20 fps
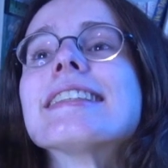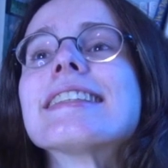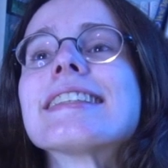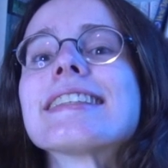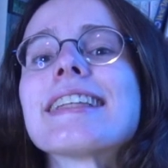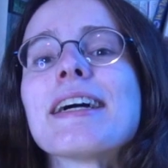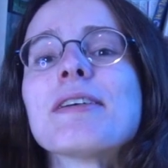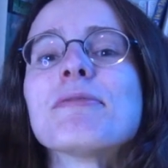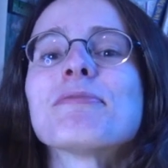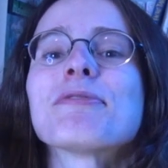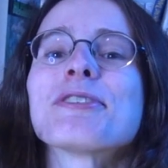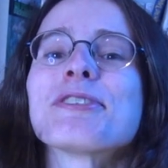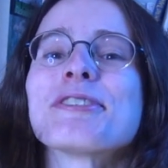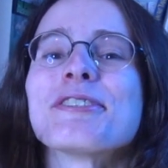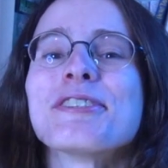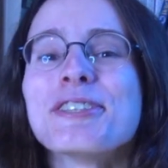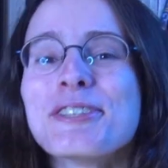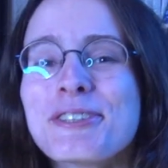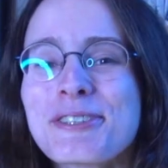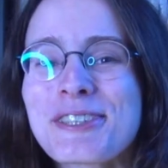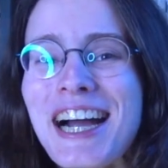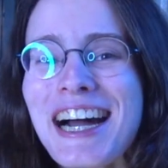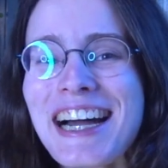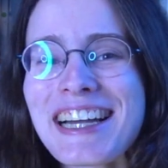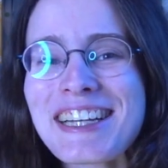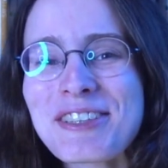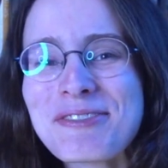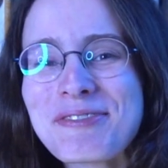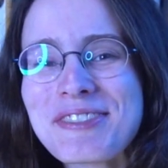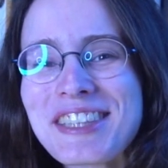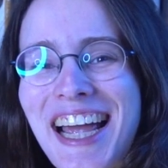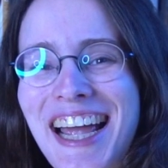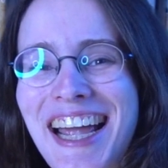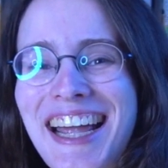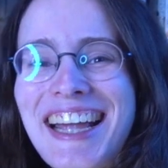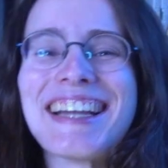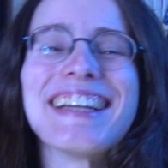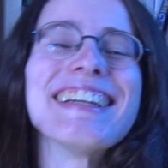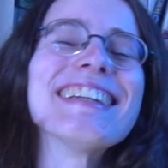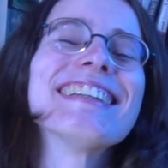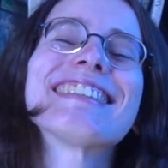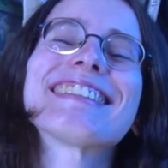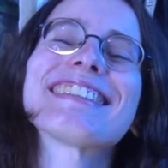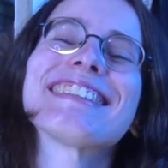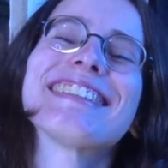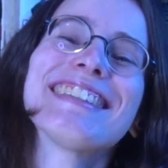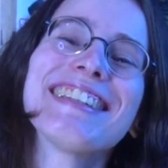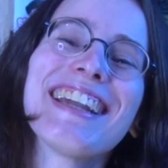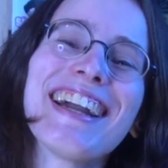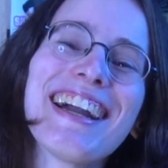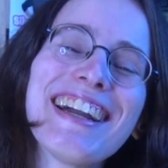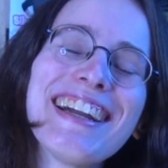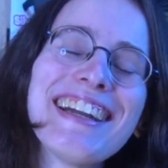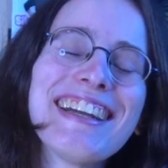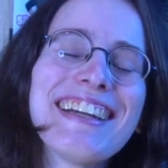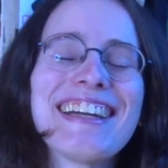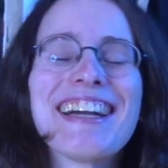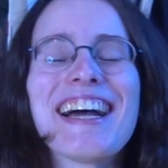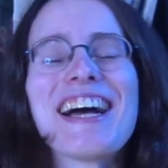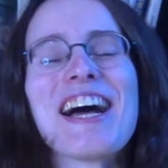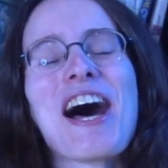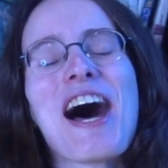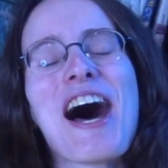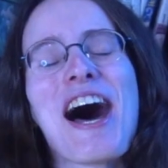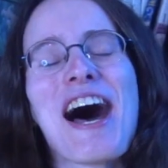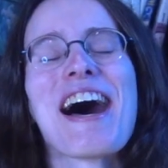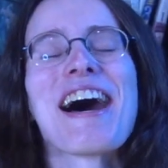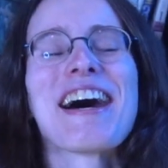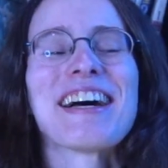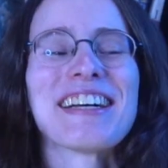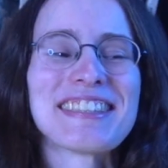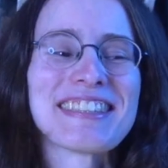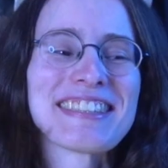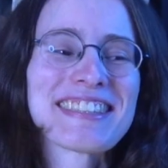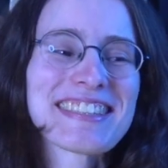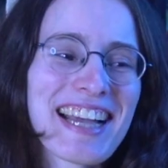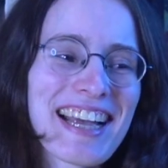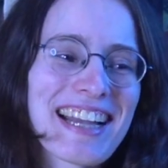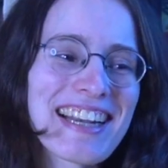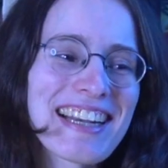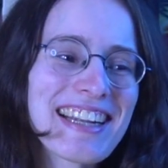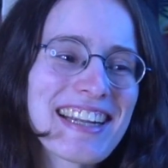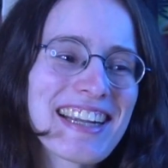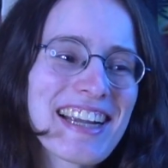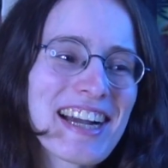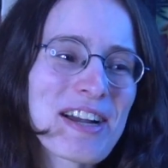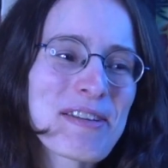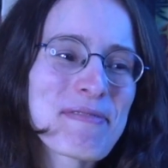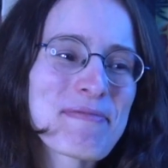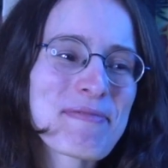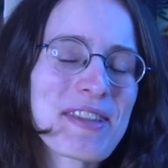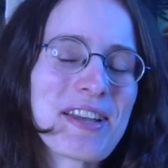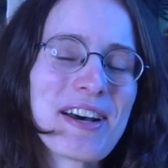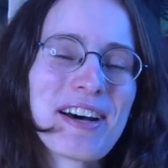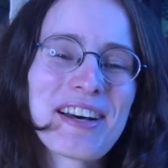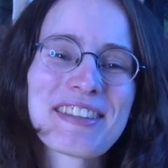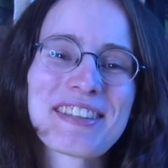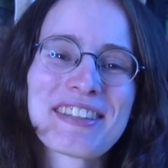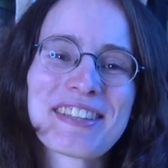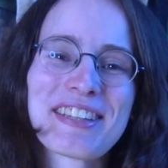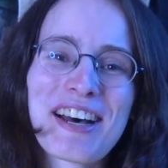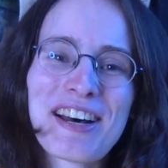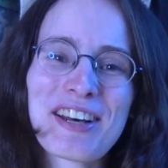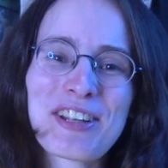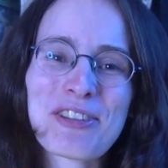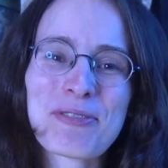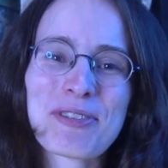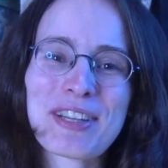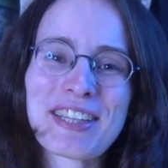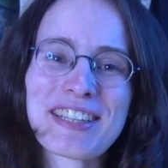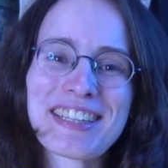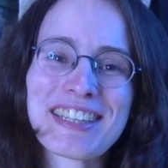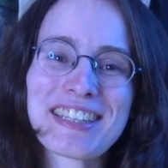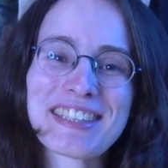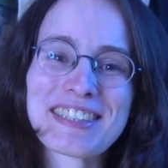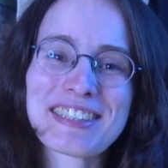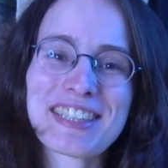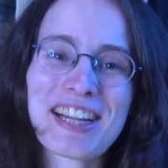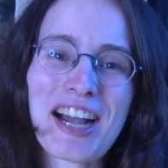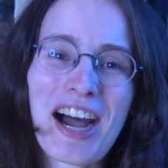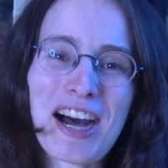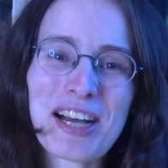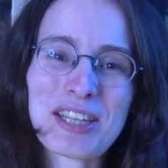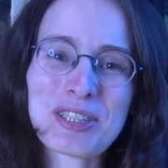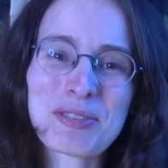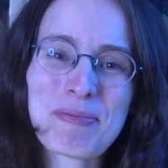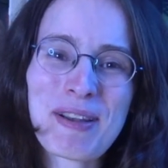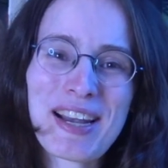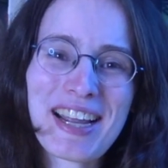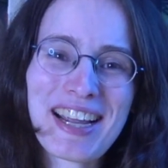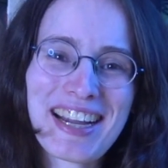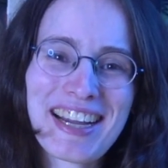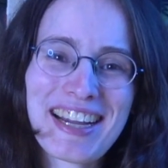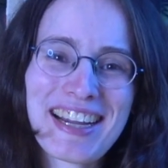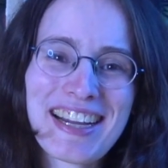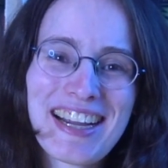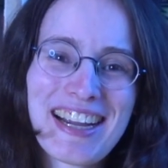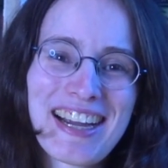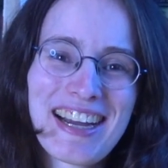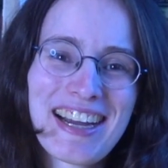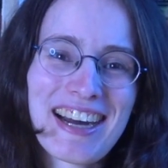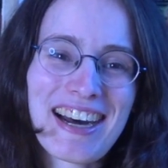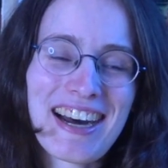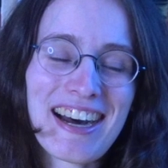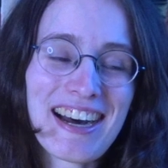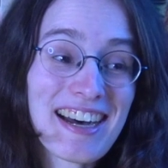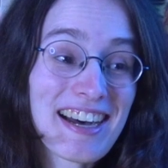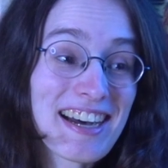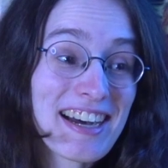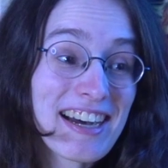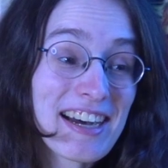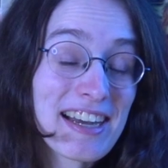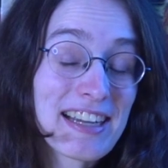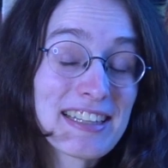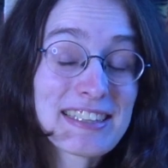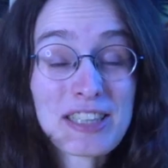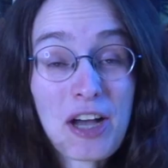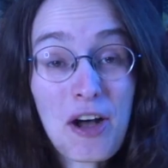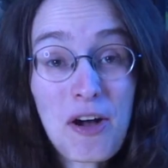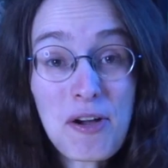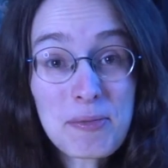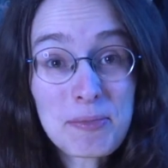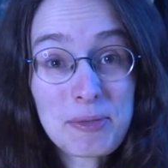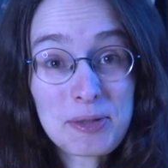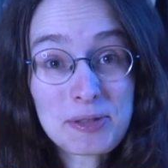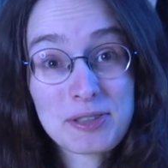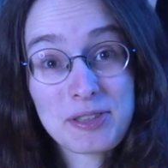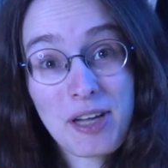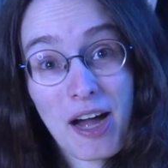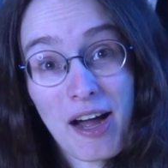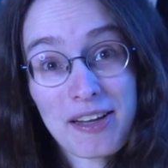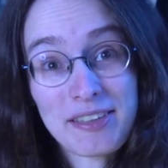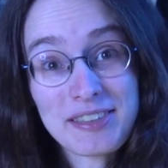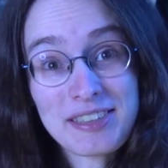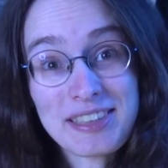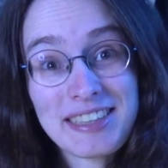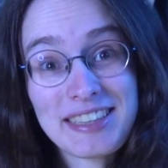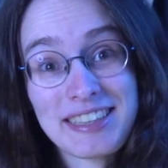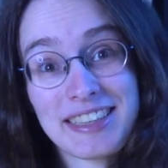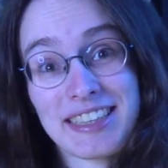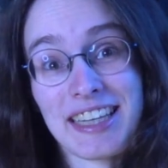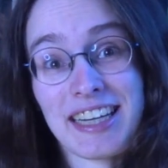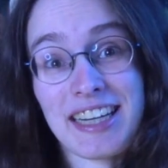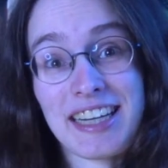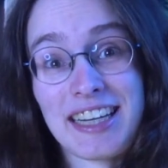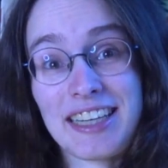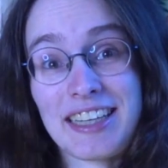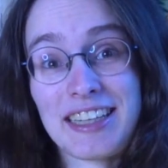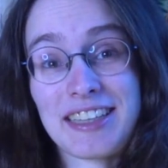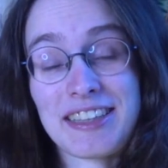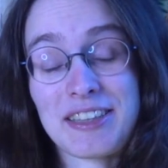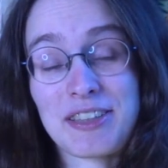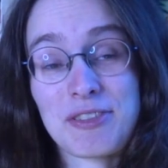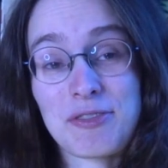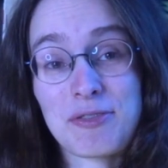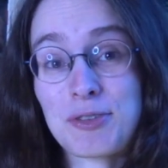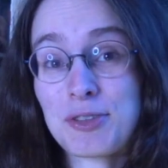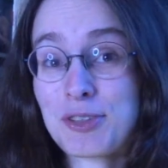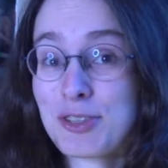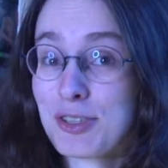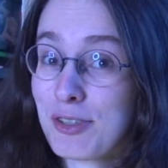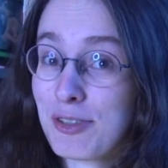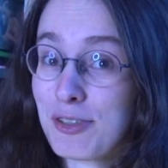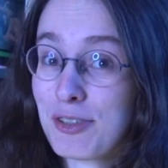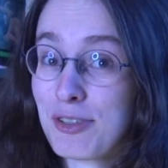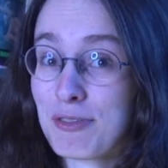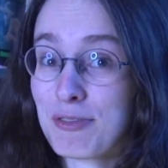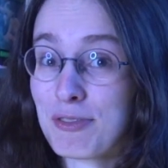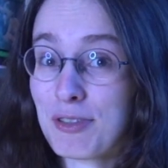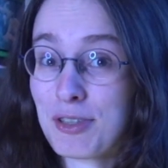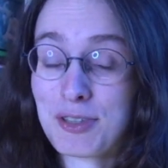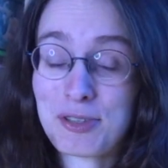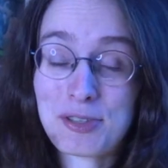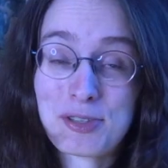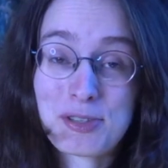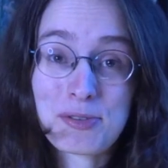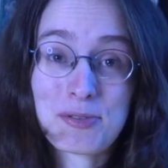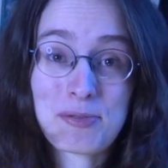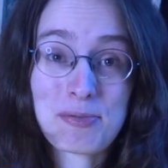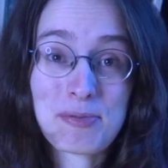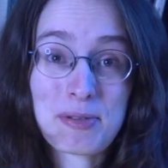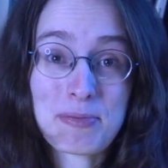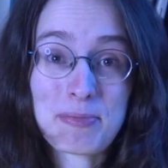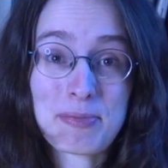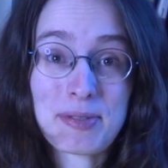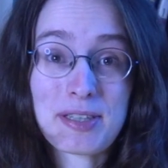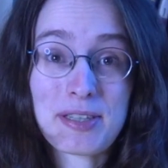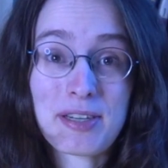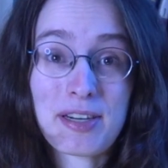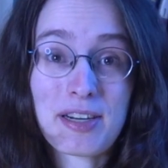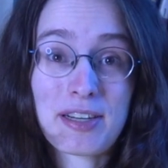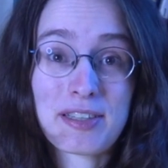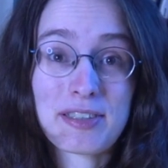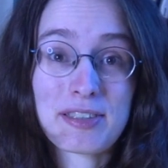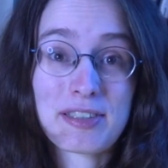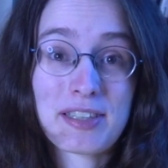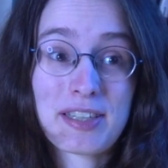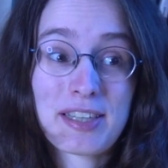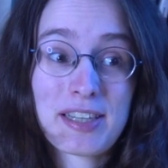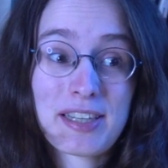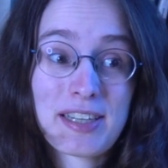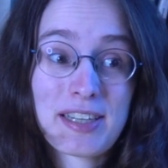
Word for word: time for the yokai update yay Sadly, I'm not done with his cosplay. Uh, it's almost done and for sure the photo shoot will be done